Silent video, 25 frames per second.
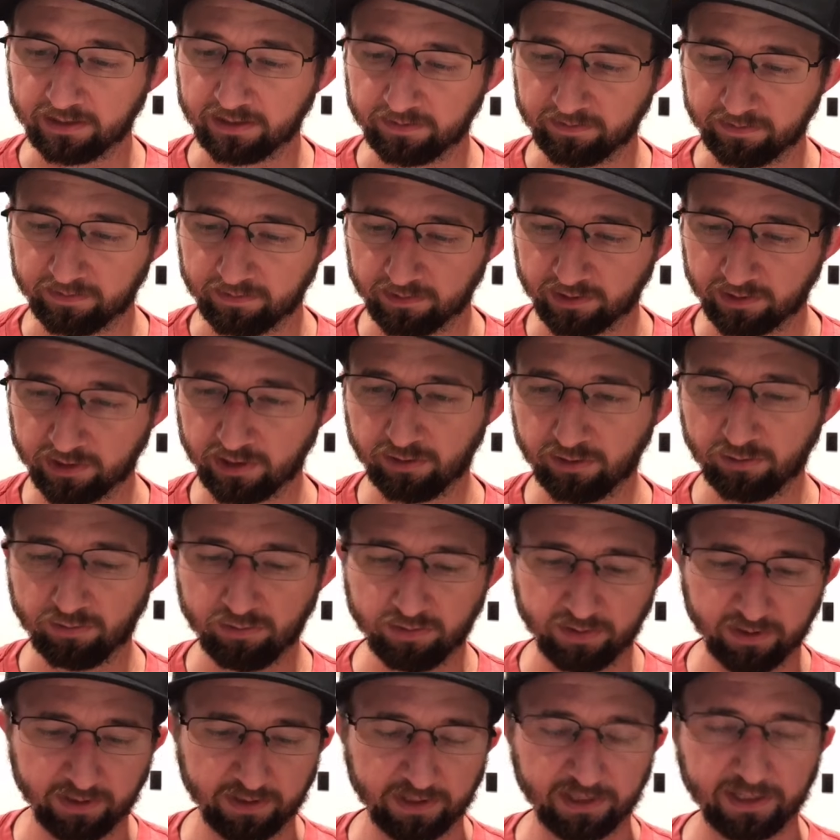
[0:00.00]
So
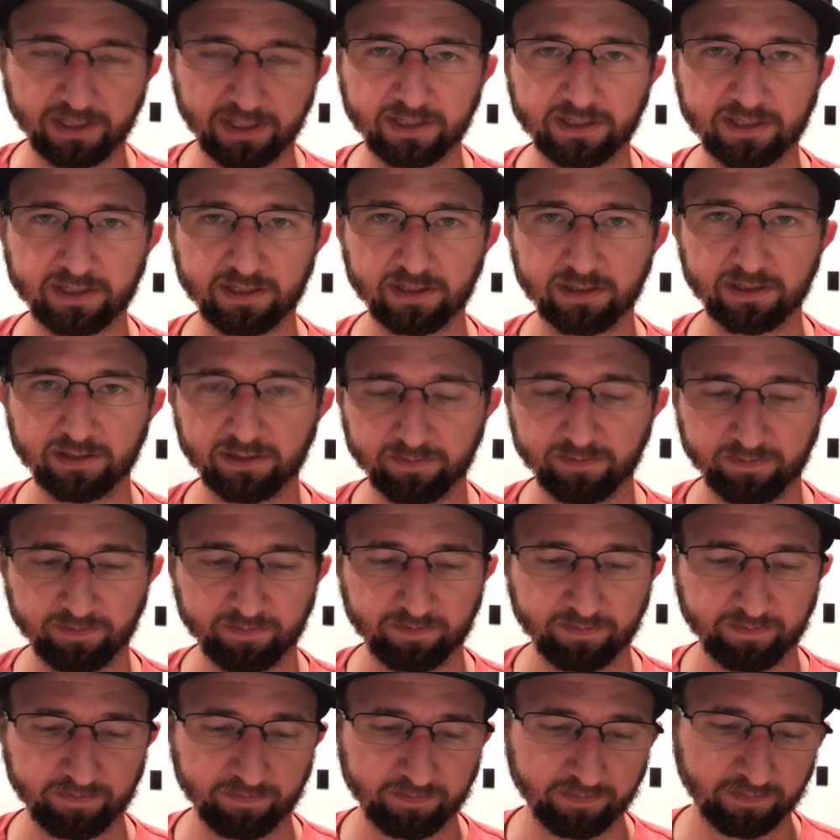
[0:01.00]
it's a
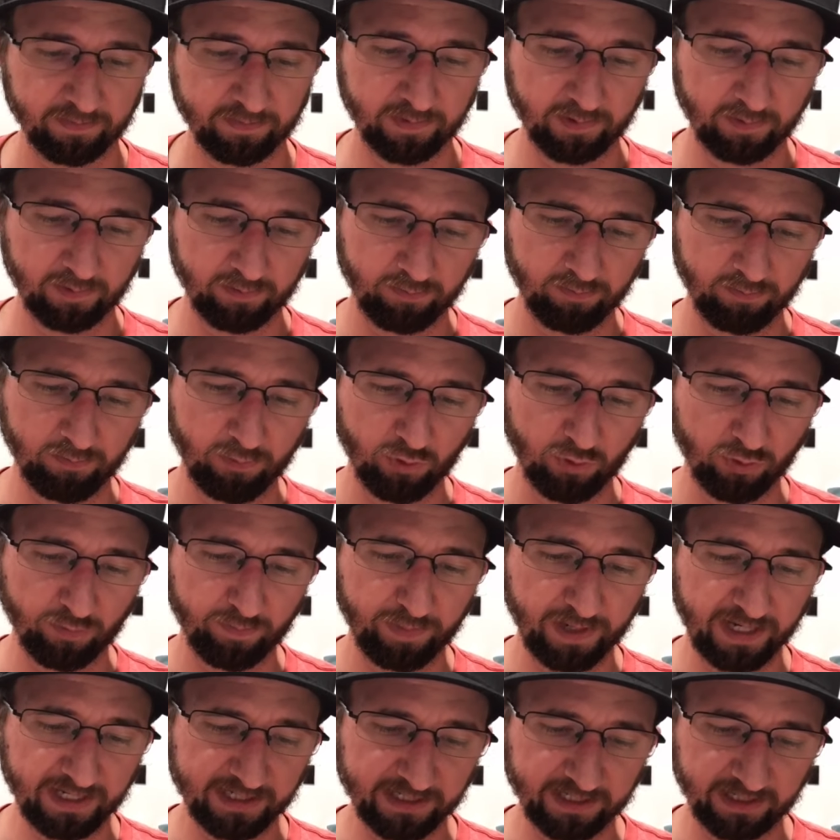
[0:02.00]
more
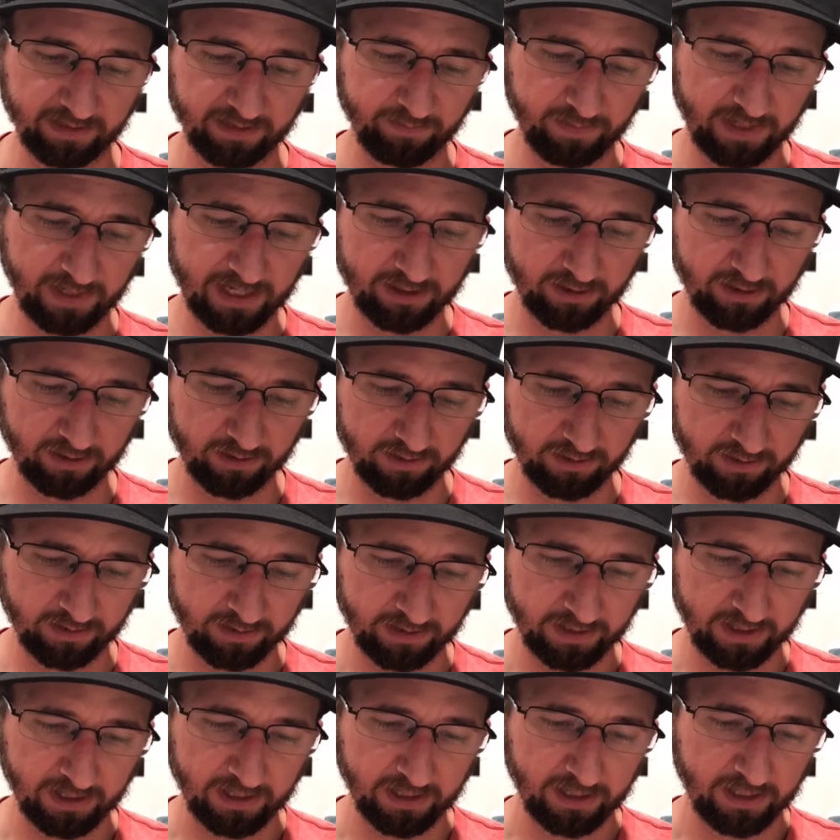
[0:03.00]
basic meter.
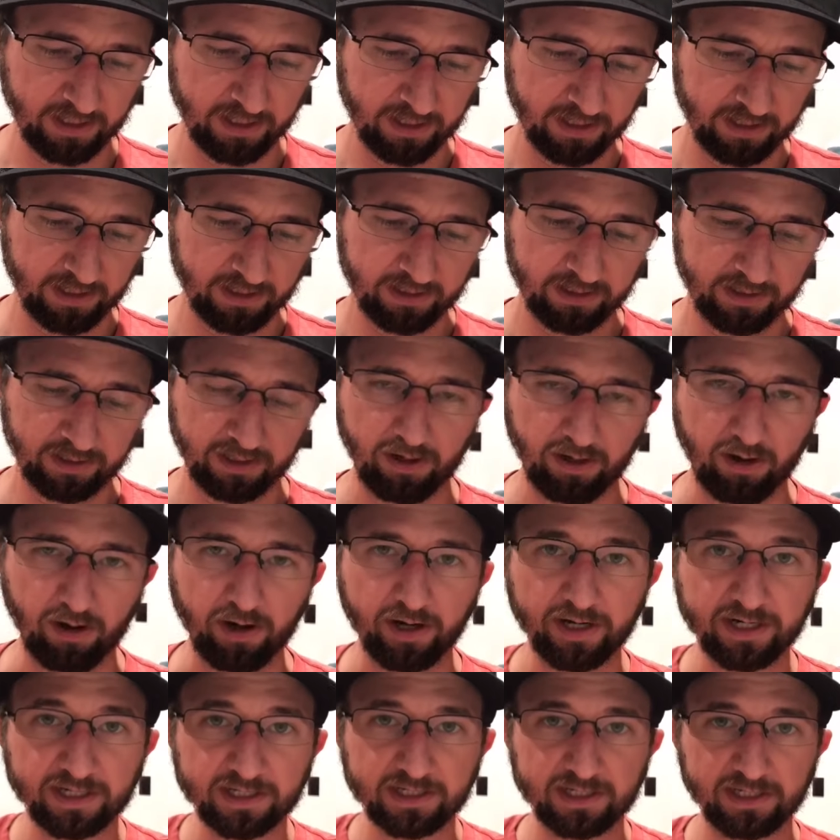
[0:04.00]

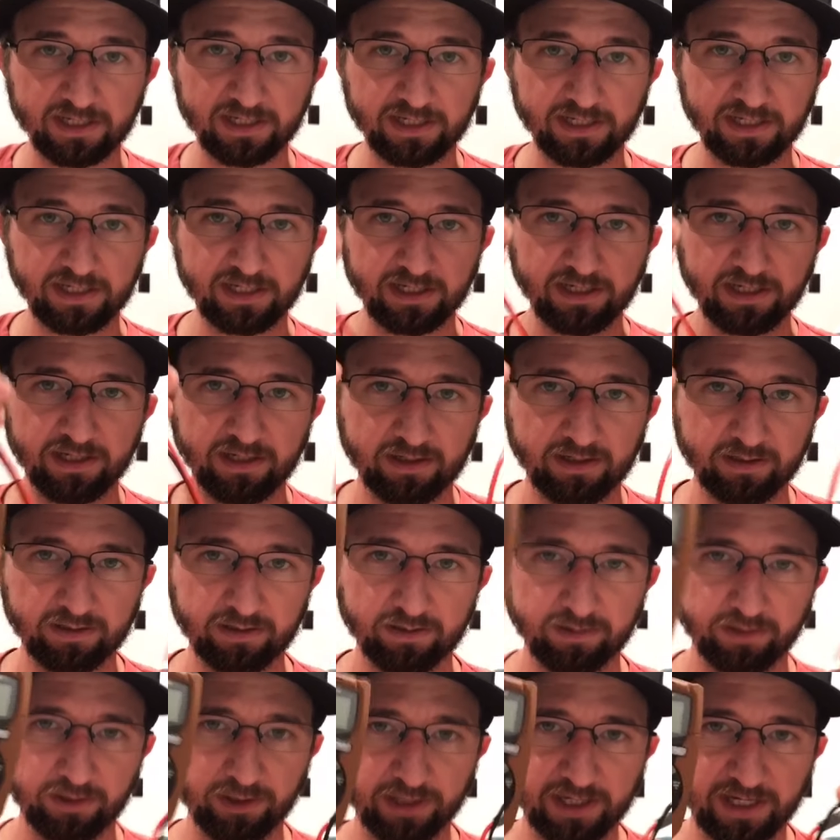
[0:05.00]
Honestly,
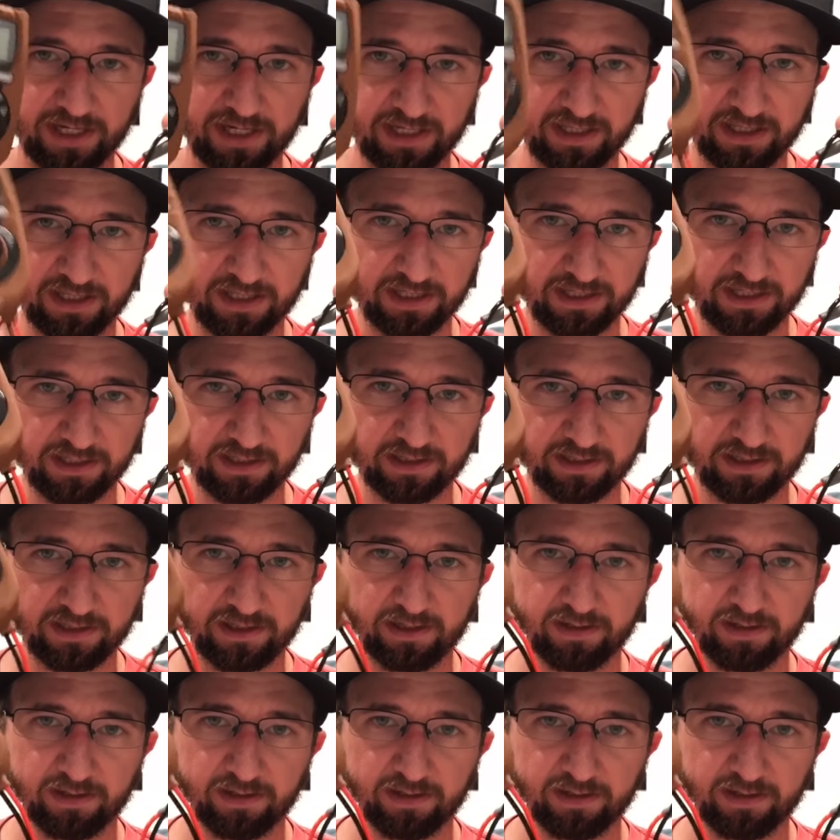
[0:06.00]
looking at this,